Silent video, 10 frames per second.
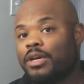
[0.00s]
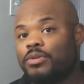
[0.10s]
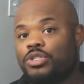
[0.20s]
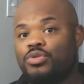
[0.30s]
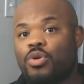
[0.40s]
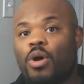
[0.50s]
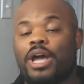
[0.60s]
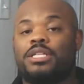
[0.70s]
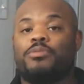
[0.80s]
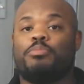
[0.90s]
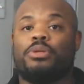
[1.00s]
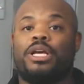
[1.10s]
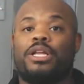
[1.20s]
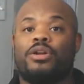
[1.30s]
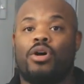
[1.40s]
It was too quiet to be
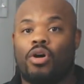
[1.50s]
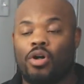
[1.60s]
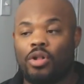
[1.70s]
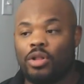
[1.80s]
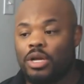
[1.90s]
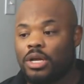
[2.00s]
played in a hall